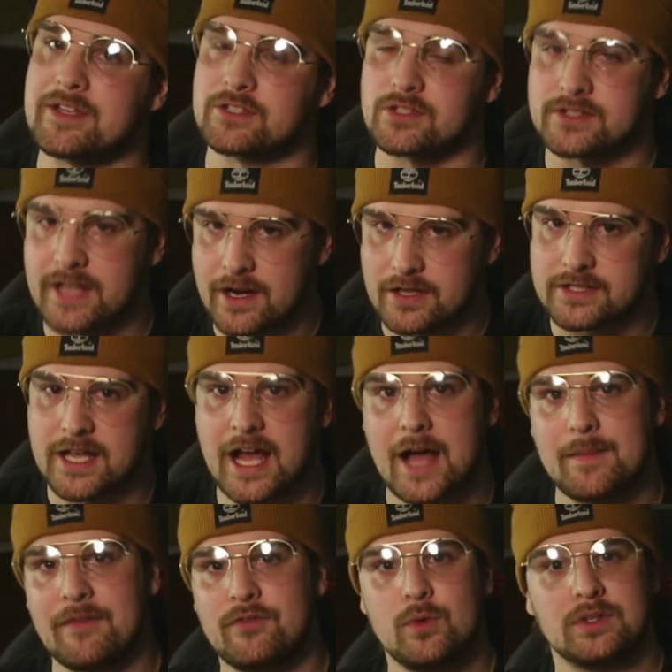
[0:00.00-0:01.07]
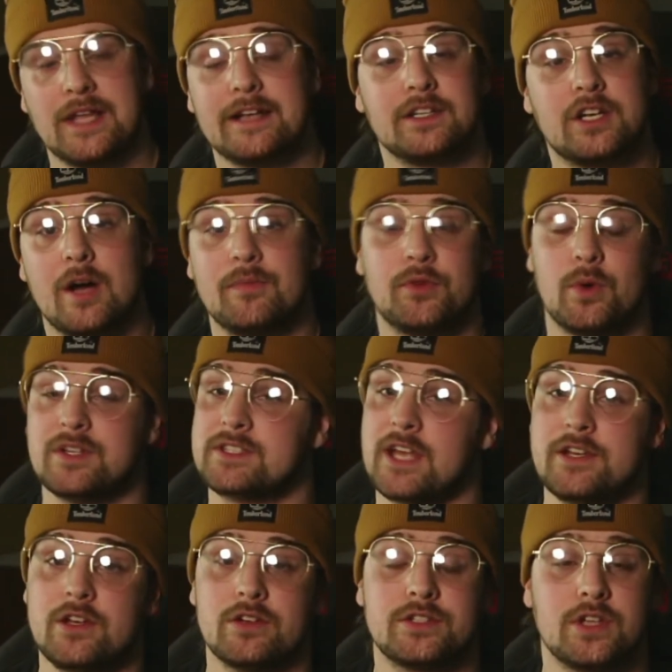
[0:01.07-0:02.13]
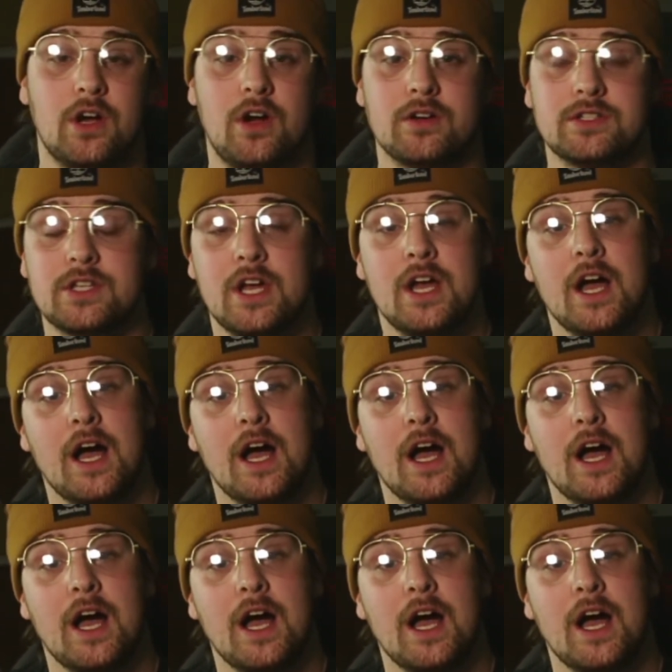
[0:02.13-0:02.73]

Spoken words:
Eastern Standard Time. If you would like to come through and send your songs,